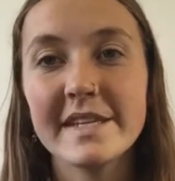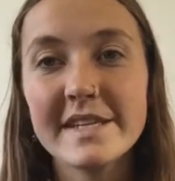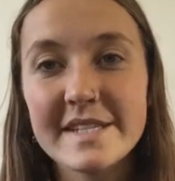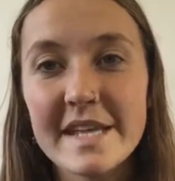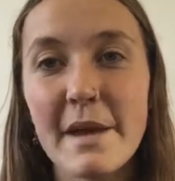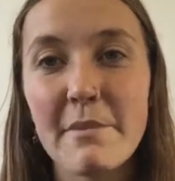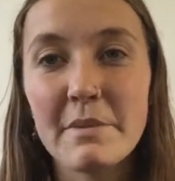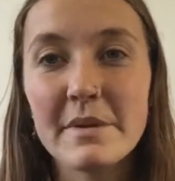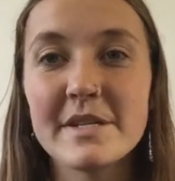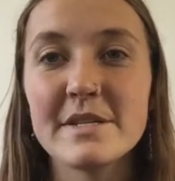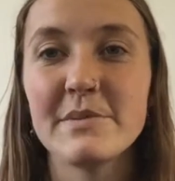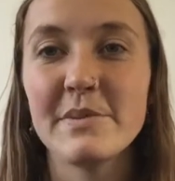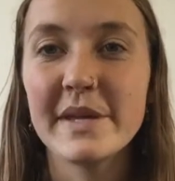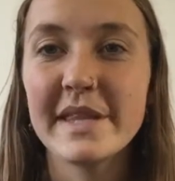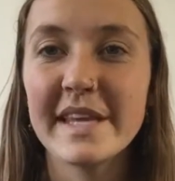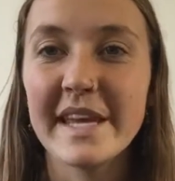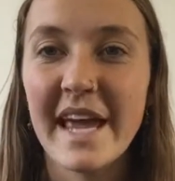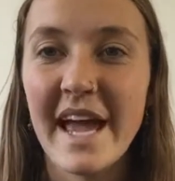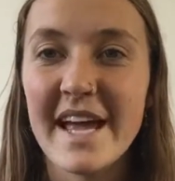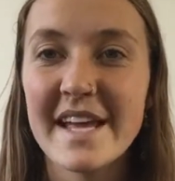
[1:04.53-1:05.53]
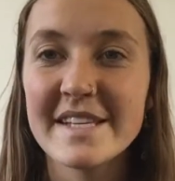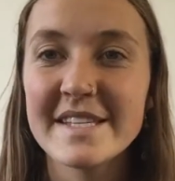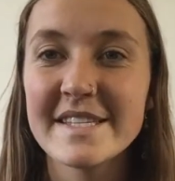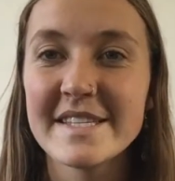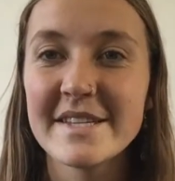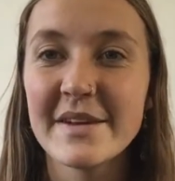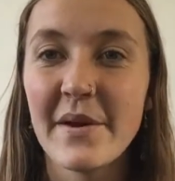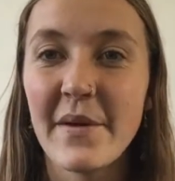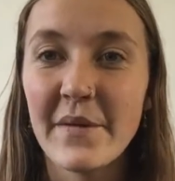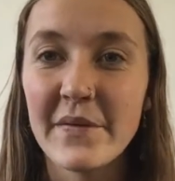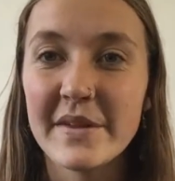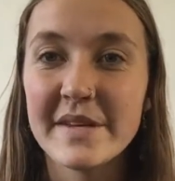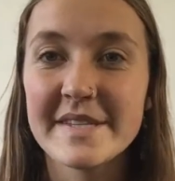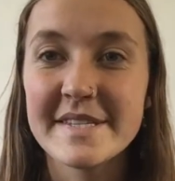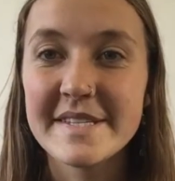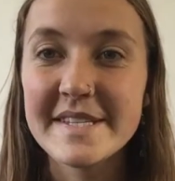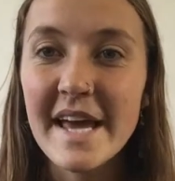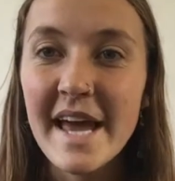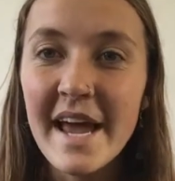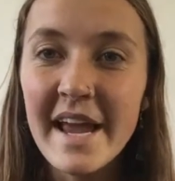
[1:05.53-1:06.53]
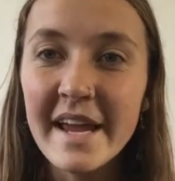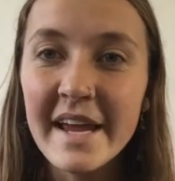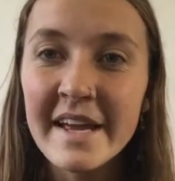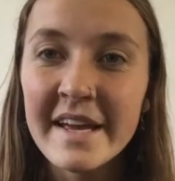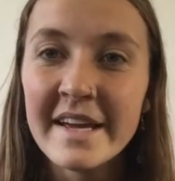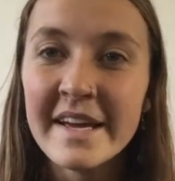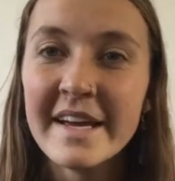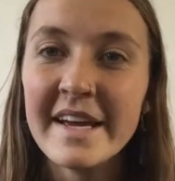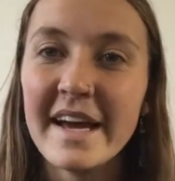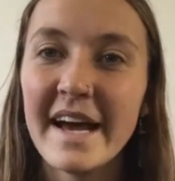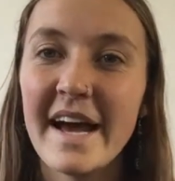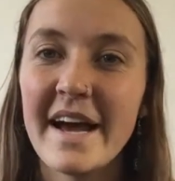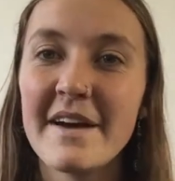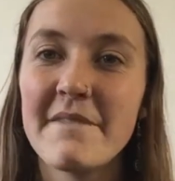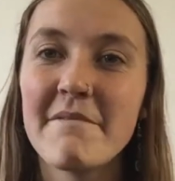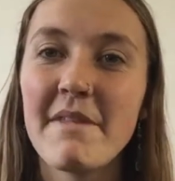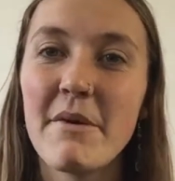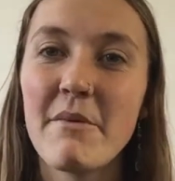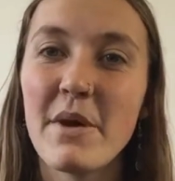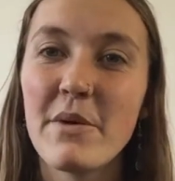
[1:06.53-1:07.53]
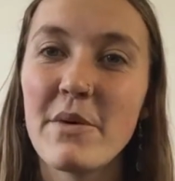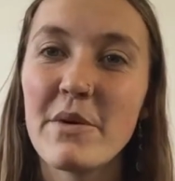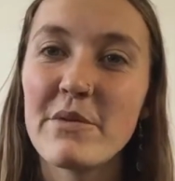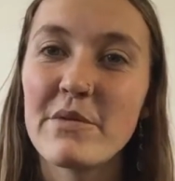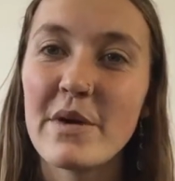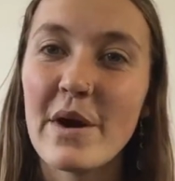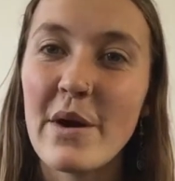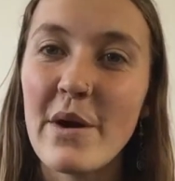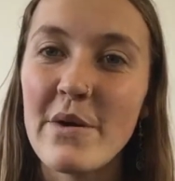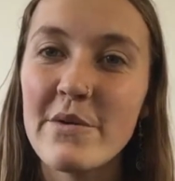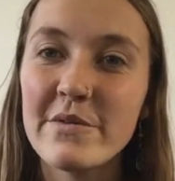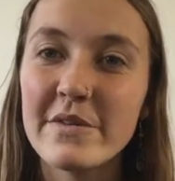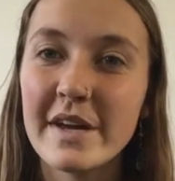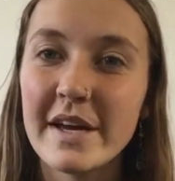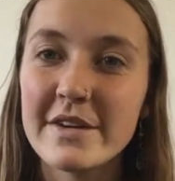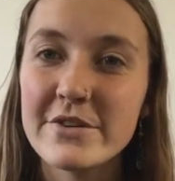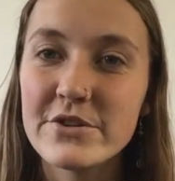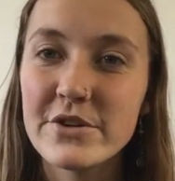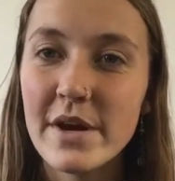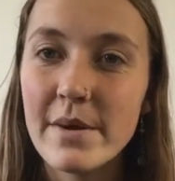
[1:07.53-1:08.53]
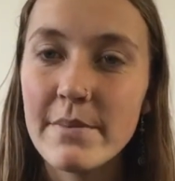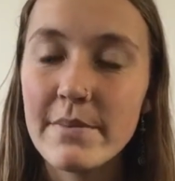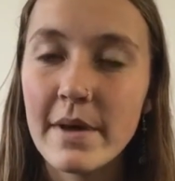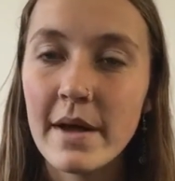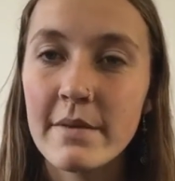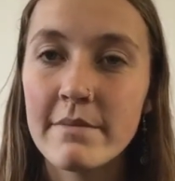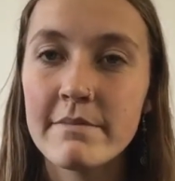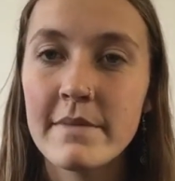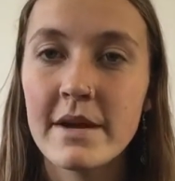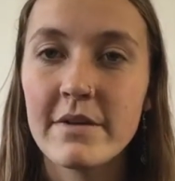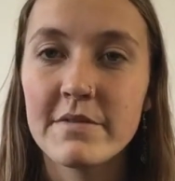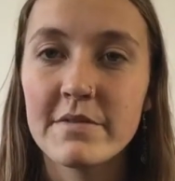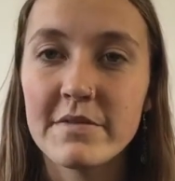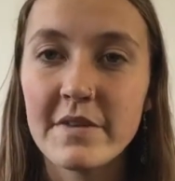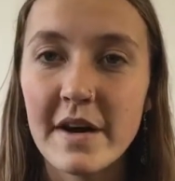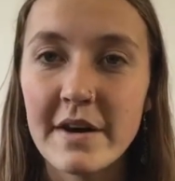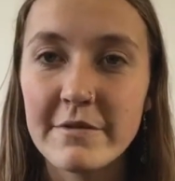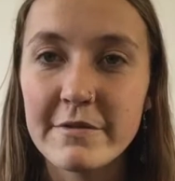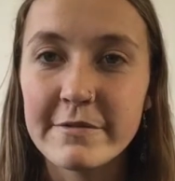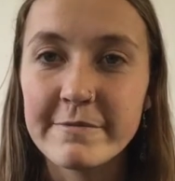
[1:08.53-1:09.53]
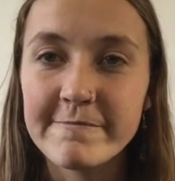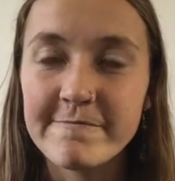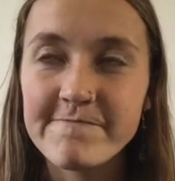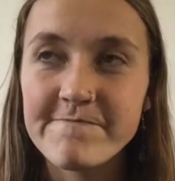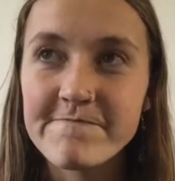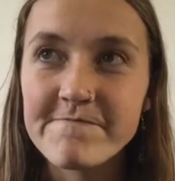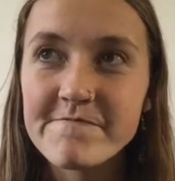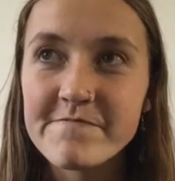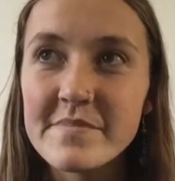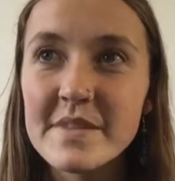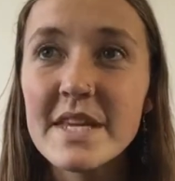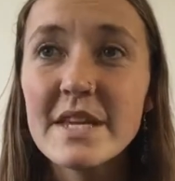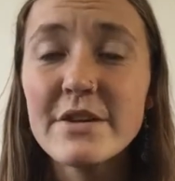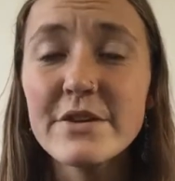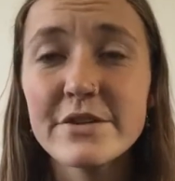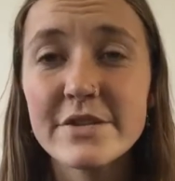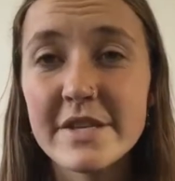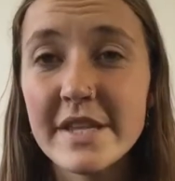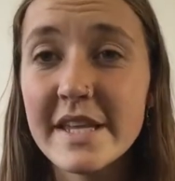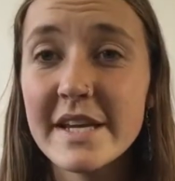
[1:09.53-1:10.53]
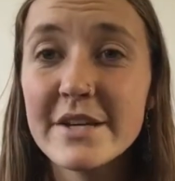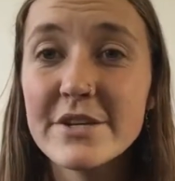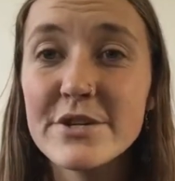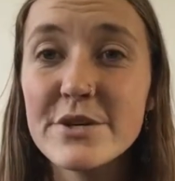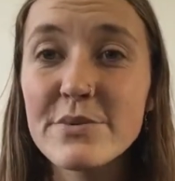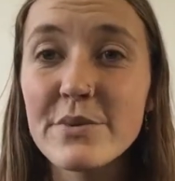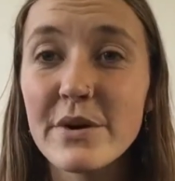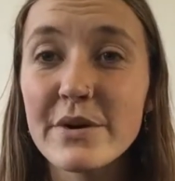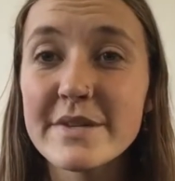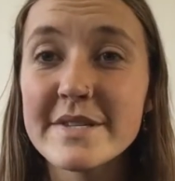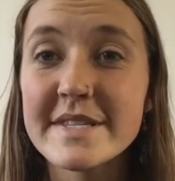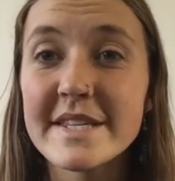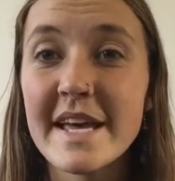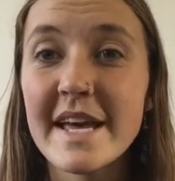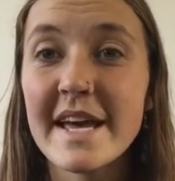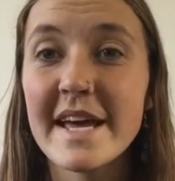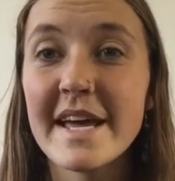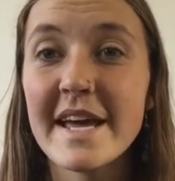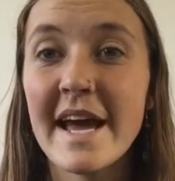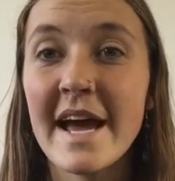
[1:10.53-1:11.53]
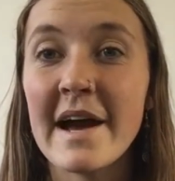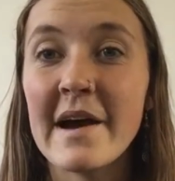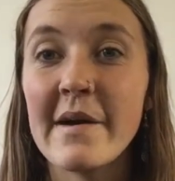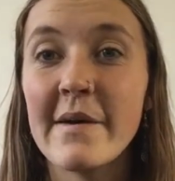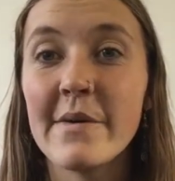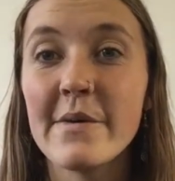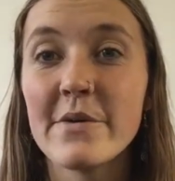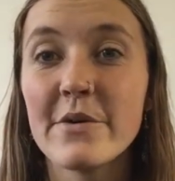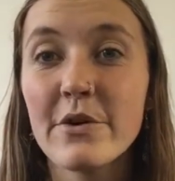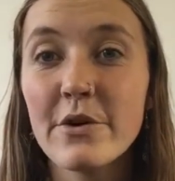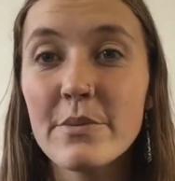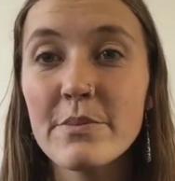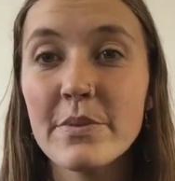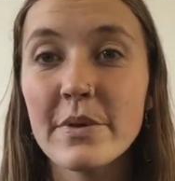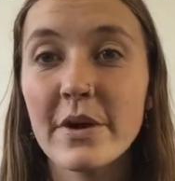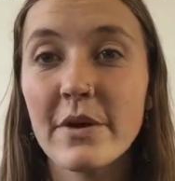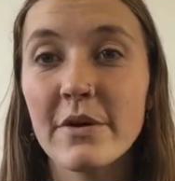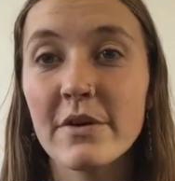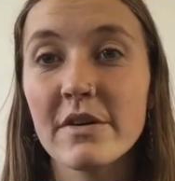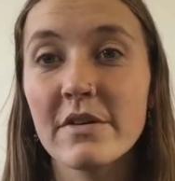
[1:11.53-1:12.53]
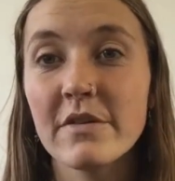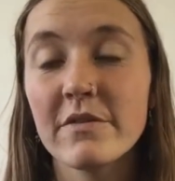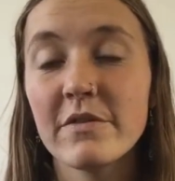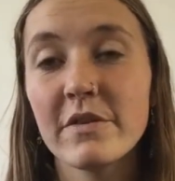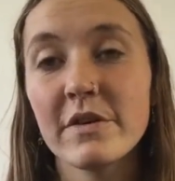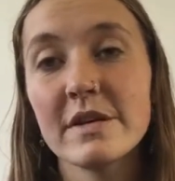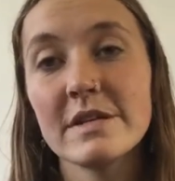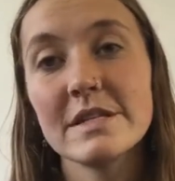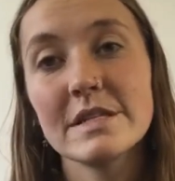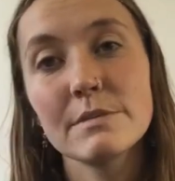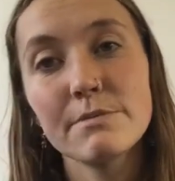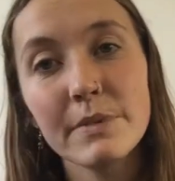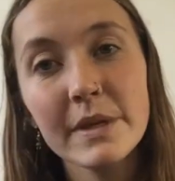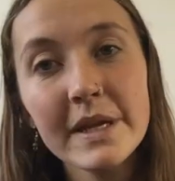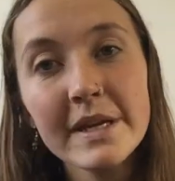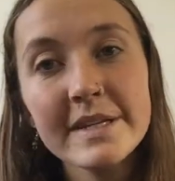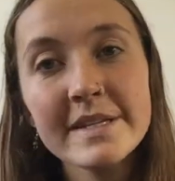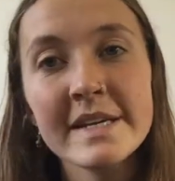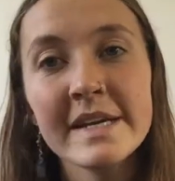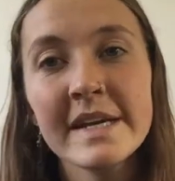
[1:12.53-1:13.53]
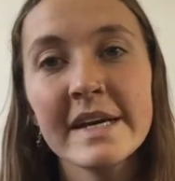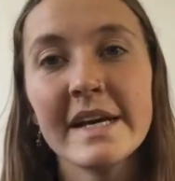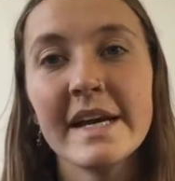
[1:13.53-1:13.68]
this happened to be the case on this day that we went for our overnight tramp up Mount Fife. So the issue was that our group got very split.